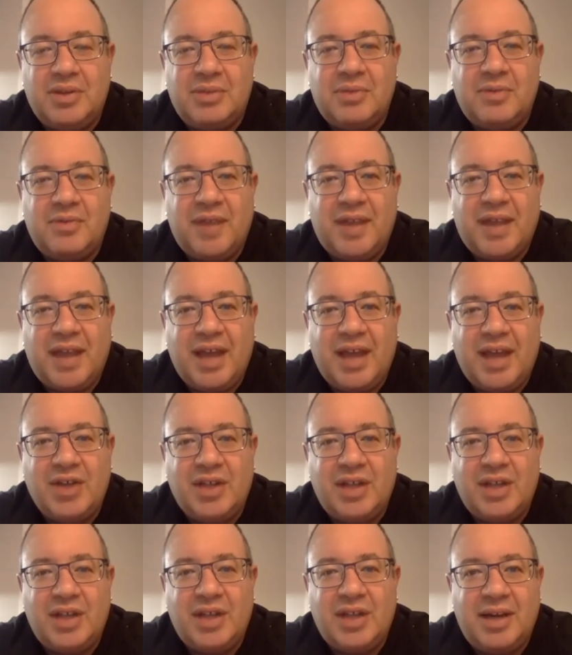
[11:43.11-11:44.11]
summer
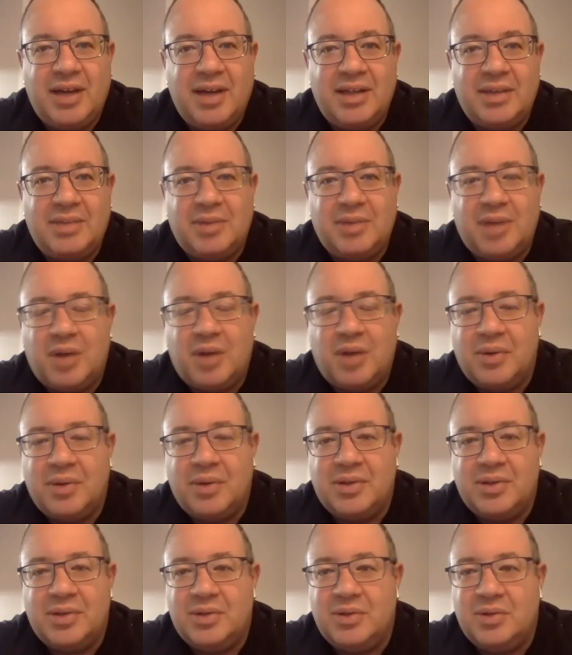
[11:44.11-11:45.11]
vacation, they might end up
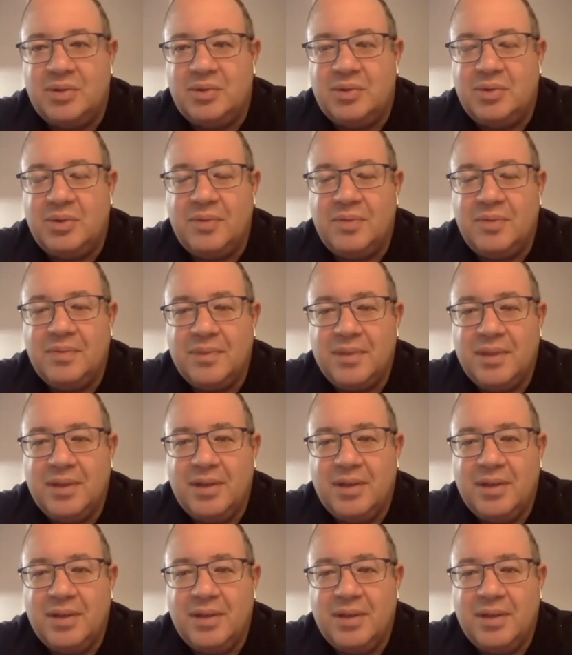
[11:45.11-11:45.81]
going to